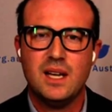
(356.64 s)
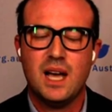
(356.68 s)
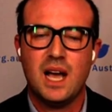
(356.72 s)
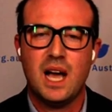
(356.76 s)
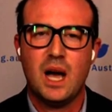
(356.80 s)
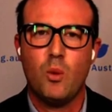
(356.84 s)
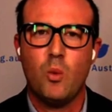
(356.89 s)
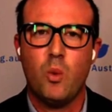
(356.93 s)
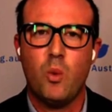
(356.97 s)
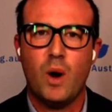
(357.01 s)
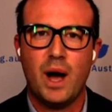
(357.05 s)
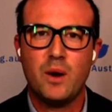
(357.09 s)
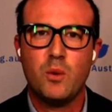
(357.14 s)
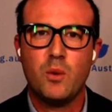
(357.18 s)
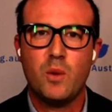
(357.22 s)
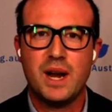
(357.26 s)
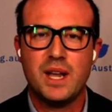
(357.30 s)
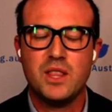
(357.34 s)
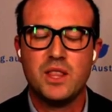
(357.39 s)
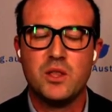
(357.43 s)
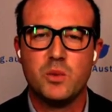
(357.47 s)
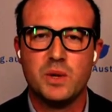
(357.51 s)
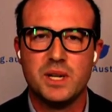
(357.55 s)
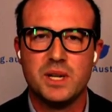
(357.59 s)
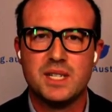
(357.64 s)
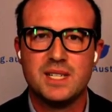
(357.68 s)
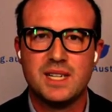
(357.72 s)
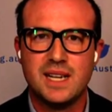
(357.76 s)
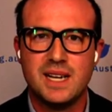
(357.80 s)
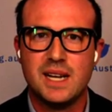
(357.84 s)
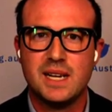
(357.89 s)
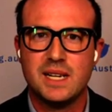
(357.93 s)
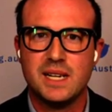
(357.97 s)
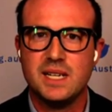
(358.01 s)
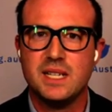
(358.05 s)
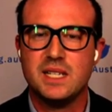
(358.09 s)
One way that we see
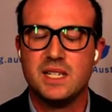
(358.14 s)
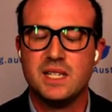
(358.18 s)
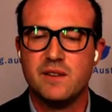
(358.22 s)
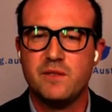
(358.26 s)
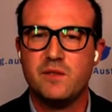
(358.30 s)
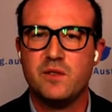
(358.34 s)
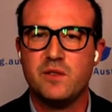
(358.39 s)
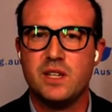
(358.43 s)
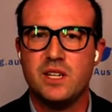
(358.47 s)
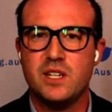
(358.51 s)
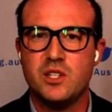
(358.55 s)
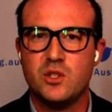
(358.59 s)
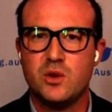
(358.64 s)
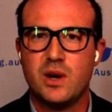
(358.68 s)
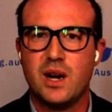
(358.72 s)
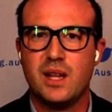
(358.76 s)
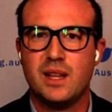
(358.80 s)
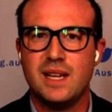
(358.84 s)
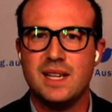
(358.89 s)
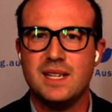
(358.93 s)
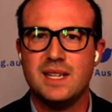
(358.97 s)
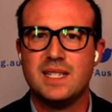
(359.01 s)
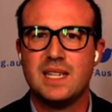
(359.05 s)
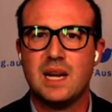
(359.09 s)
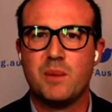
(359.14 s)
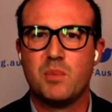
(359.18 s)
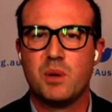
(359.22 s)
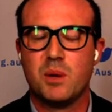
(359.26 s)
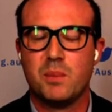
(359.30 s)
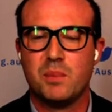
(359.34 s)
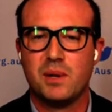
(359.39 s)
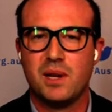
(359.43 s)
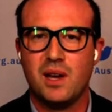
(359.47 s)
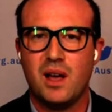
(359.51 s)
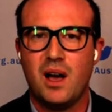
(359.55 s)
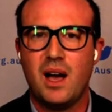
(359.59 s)
it is if Israel ends up
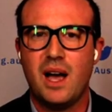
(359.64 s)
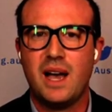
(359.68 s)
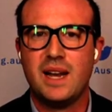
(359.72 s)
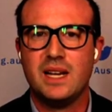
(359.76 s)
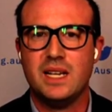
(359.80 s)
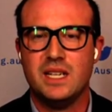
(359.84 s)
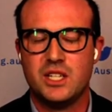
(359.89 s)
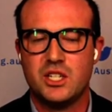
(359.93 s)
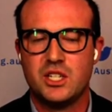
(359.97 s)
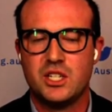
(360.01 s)
applying its